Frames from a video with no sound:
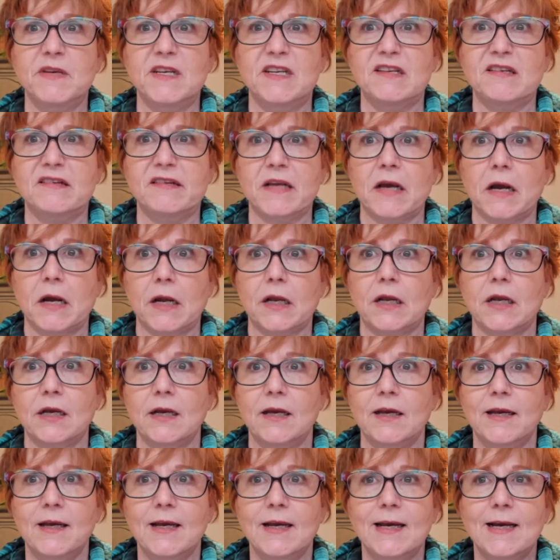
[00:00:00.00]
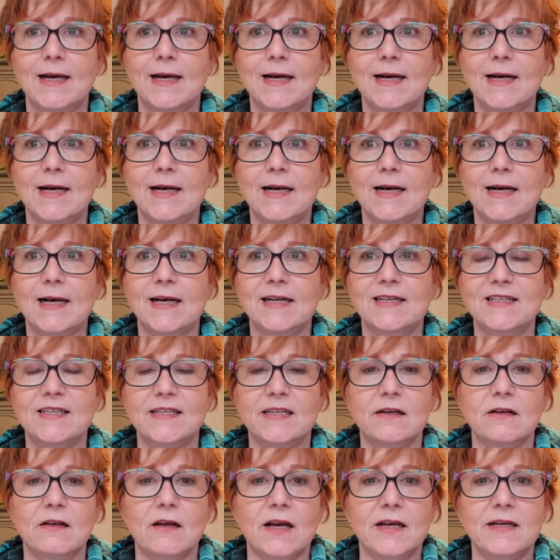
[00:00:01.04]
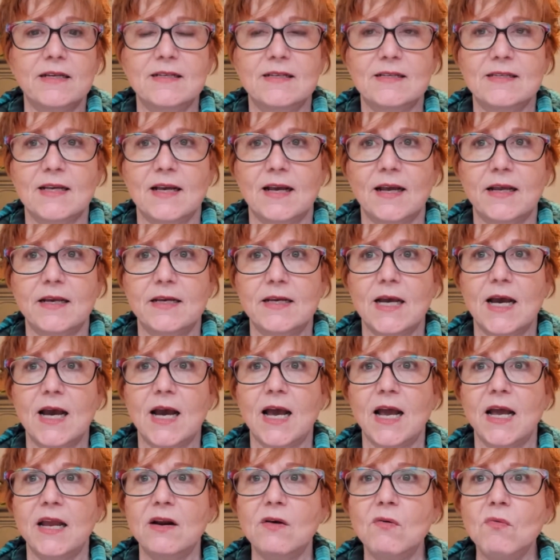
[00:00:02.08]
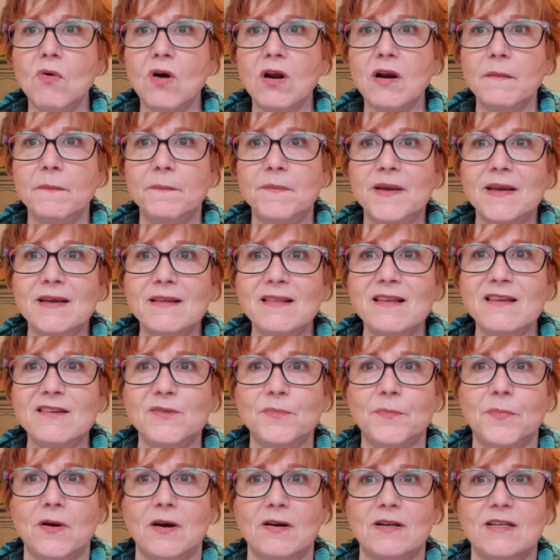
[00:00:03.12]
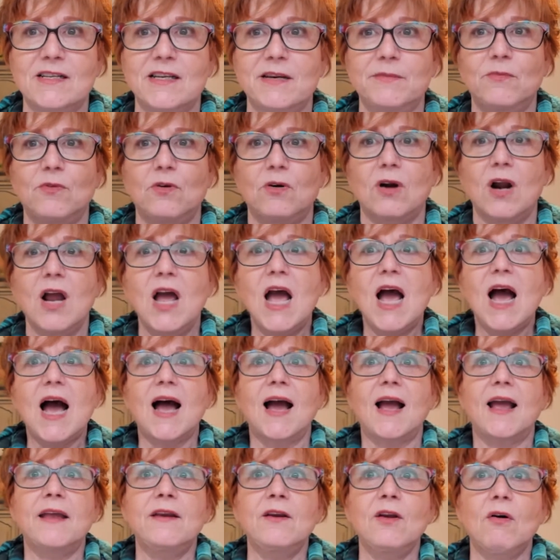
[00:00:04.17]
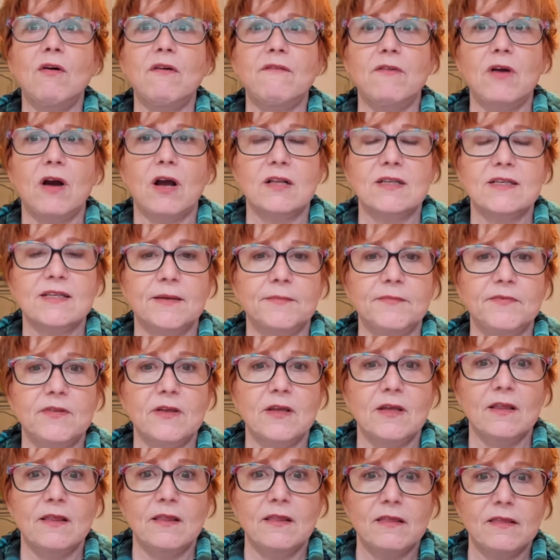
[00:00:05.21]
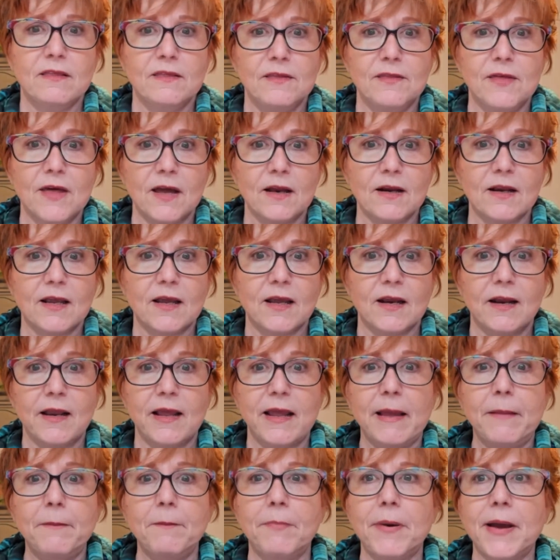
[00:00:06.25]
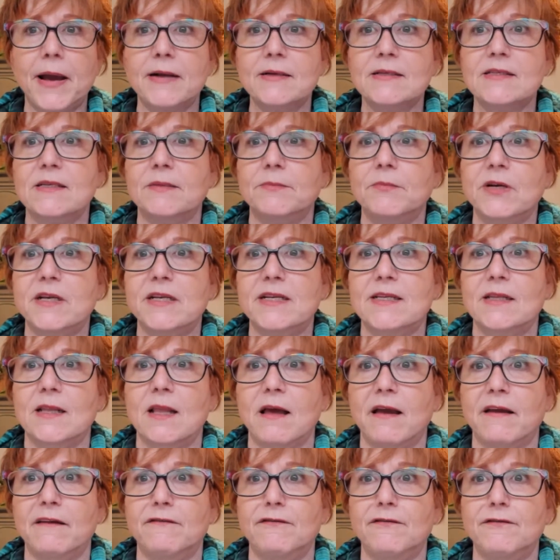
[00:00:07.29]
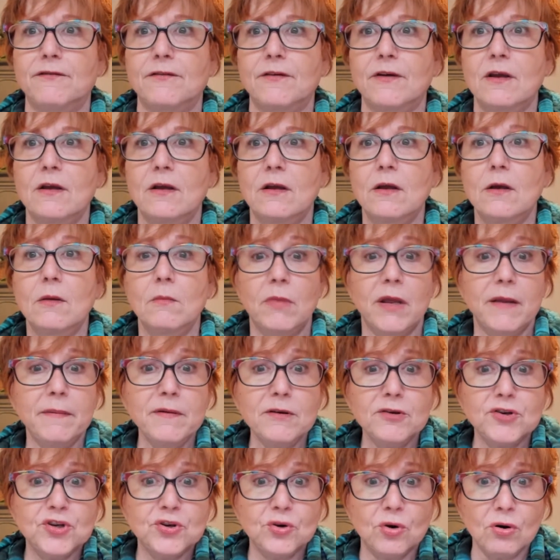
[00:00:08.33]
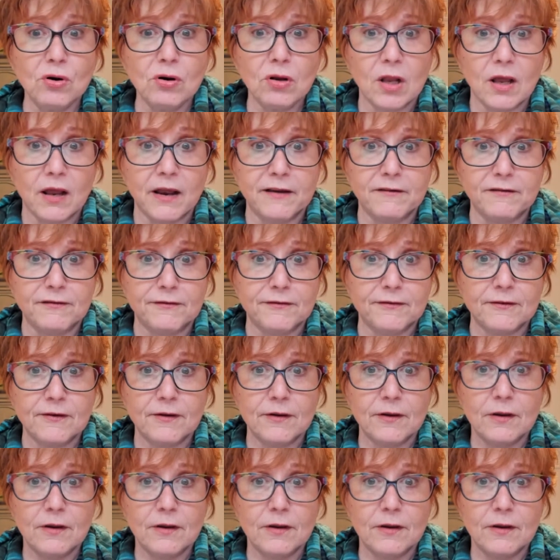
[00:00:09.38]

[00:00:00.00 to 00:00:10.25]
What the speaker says: me stuck until I decide I don't want to be in this box anymore. I know I've got something that can impact somebody's life. Maybe it's your life.